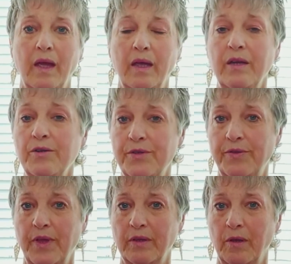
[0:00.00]
Here's the
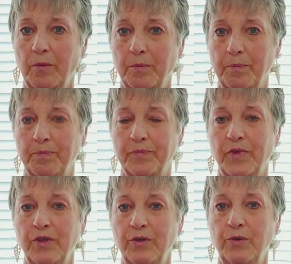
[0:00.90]
thing though,
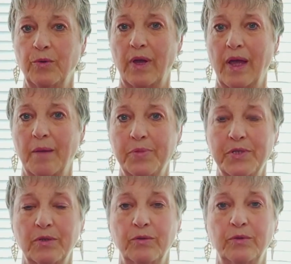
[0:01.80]
you
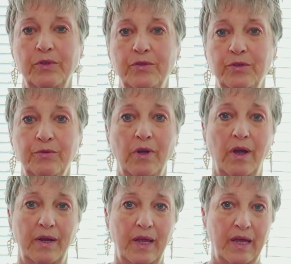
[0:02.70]
absolutely do
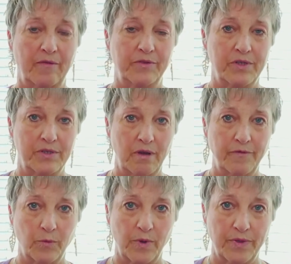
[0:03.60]
not have to
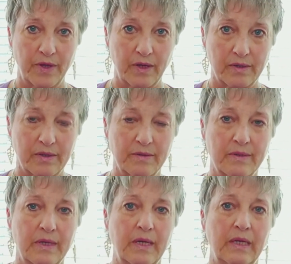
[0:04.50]
suffer with this.
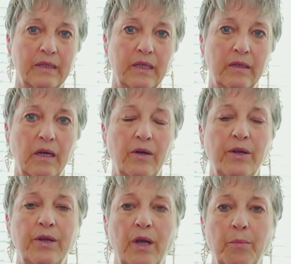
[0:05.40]
There are a
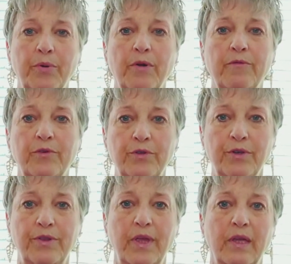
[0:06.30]
number of
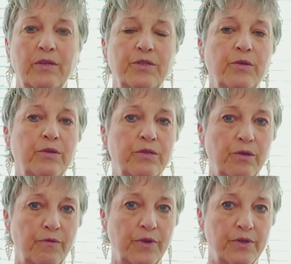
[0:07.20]
good things you can
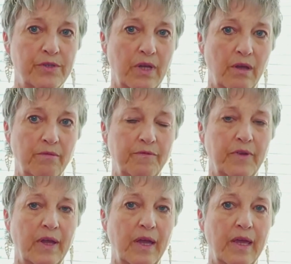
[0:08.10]
do for yourself,
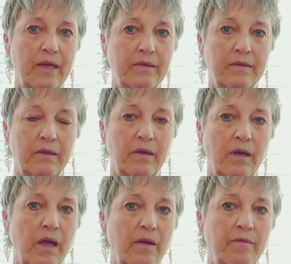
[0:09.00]
and
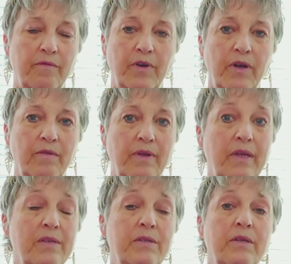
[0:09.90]
very
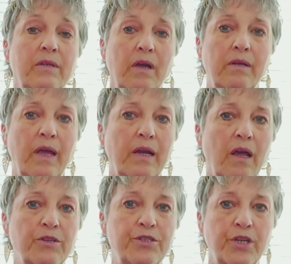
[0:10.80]
easily done, and
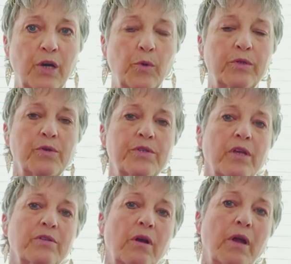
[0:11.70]
I'll share what those
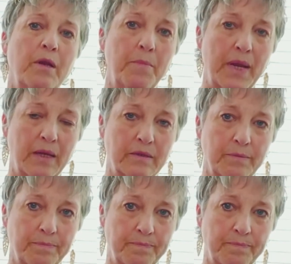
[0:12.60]
things are in a minute.